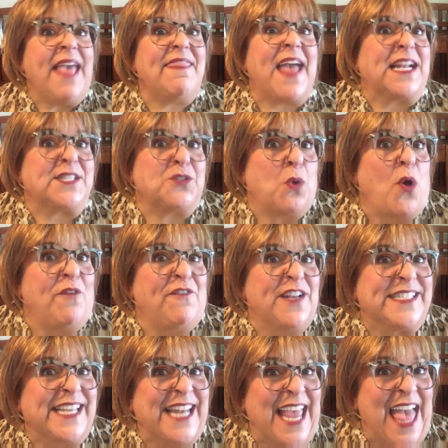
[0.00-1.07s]
That's all for
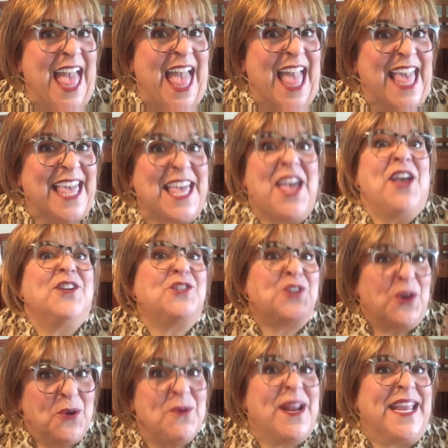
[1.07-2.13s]
today.
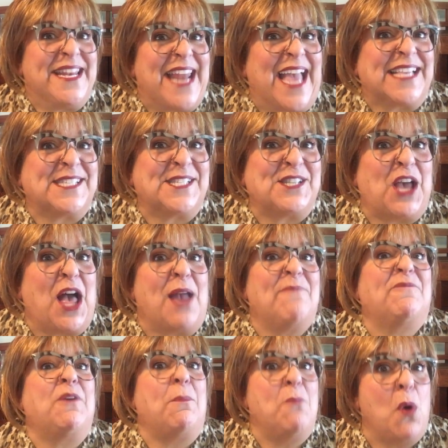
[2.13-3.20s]
Tune in next time
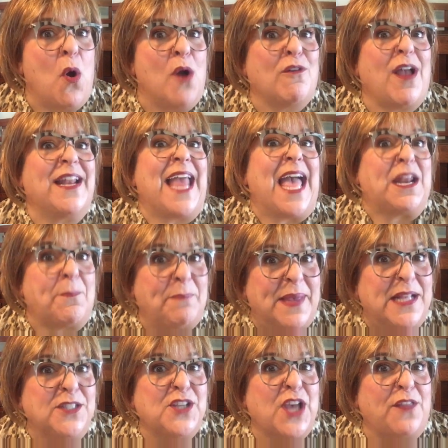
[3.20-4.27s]
for more on how to
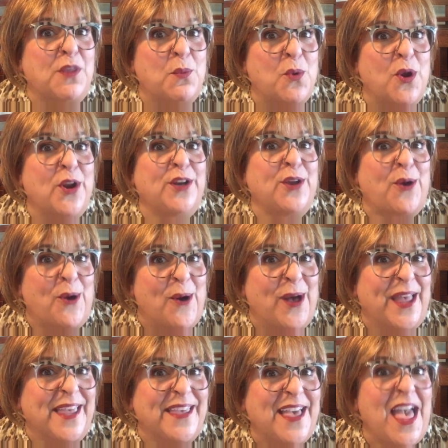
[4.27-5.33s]
build on the word
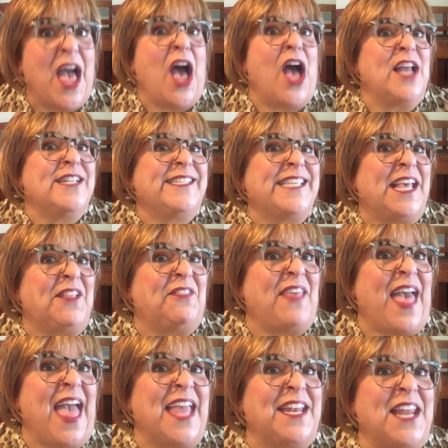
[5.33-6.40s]
oy. Until
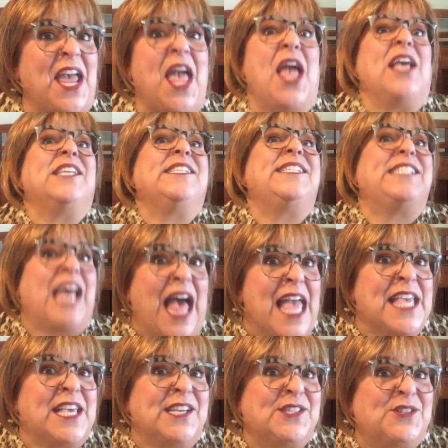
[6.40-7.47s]
then,
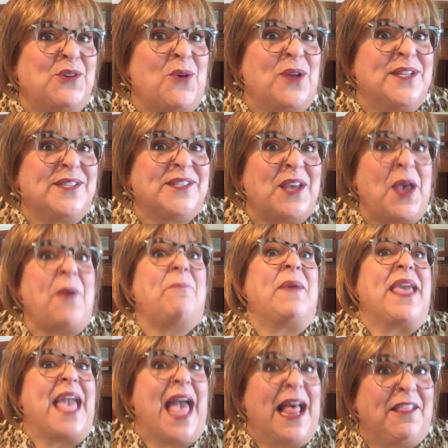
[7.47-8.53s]
sei gesund.
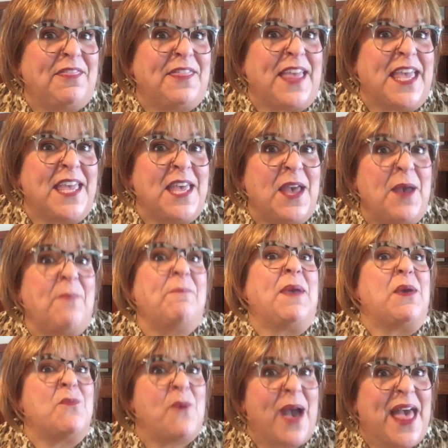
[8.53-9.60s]
Be healthy.
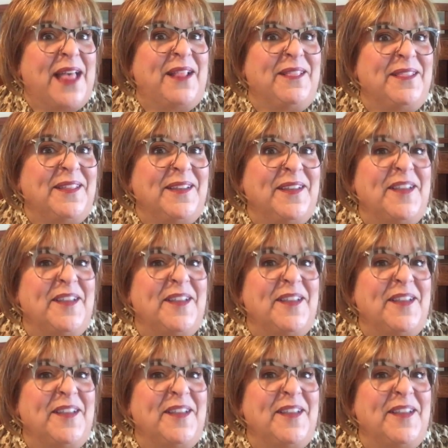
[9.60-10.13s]
Be well.